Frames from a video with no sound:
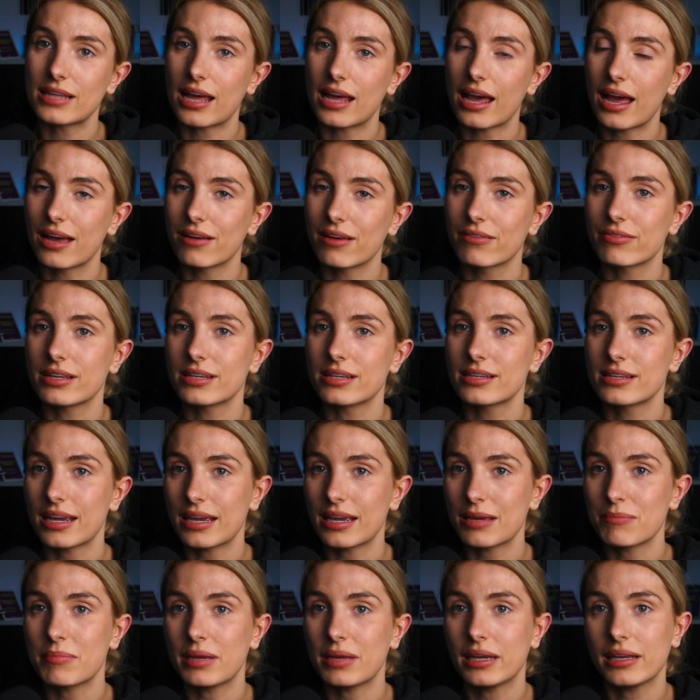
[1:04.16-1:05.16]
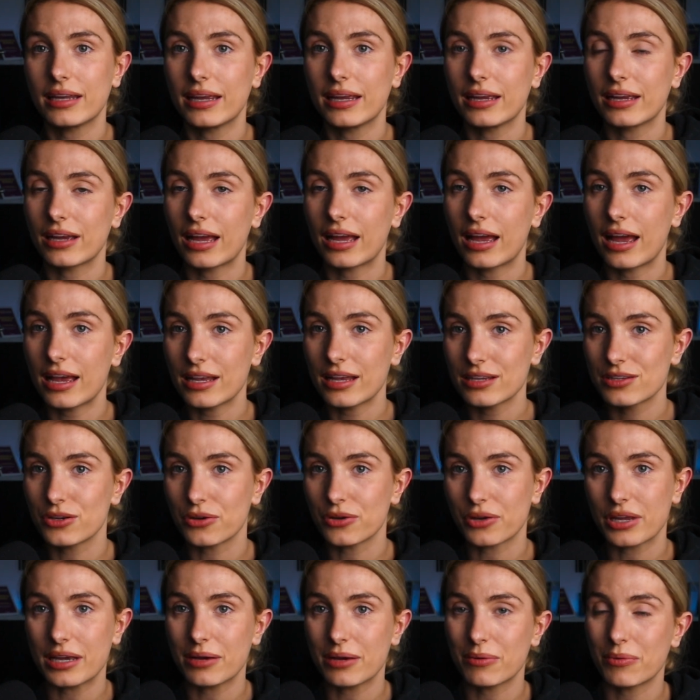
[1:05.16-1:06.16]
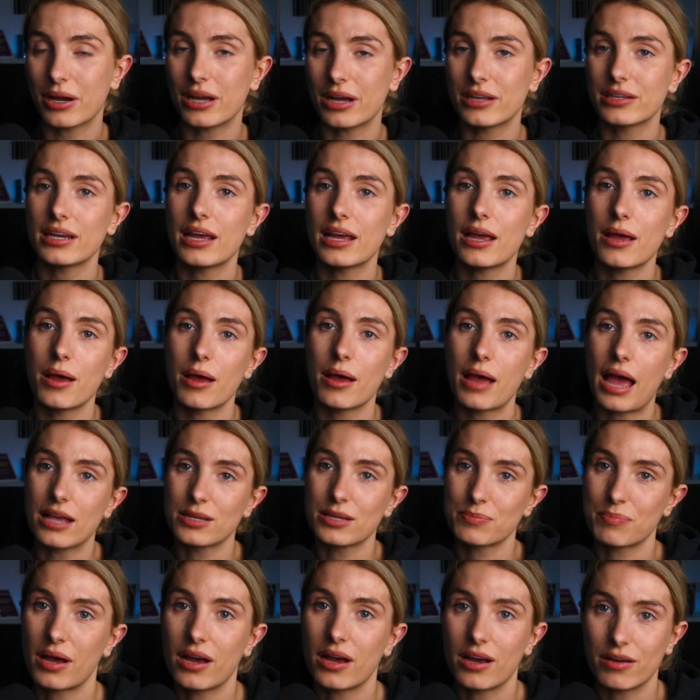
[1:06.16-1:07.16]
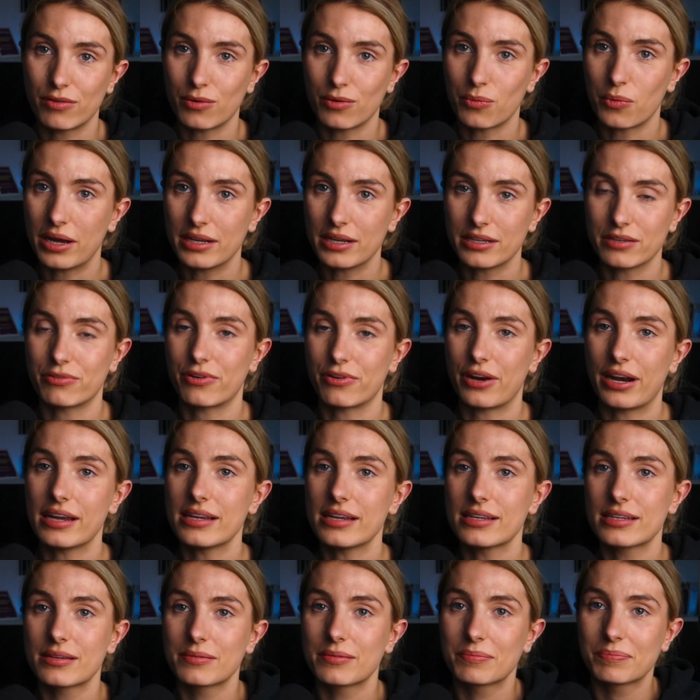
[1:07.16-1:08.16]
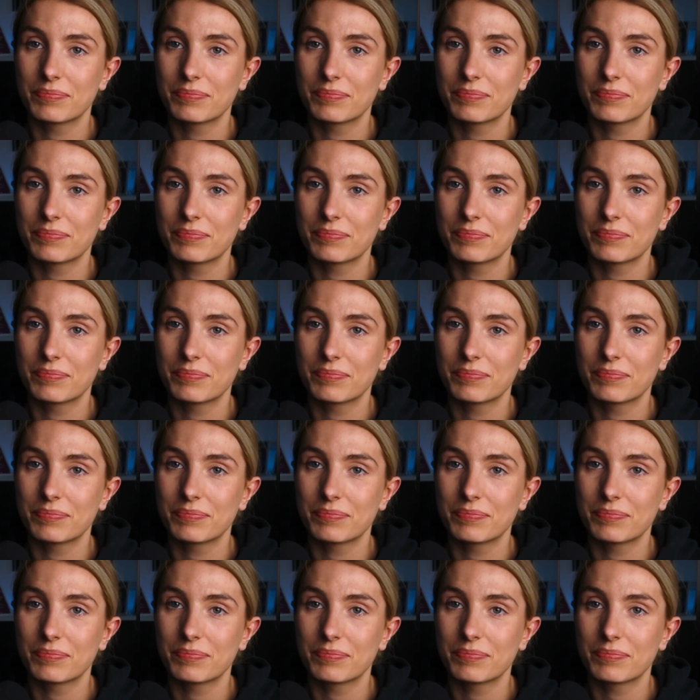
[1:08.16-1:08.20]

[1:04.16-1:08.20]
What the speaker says: that have the same meaning as your keyword as part of a wider phrase.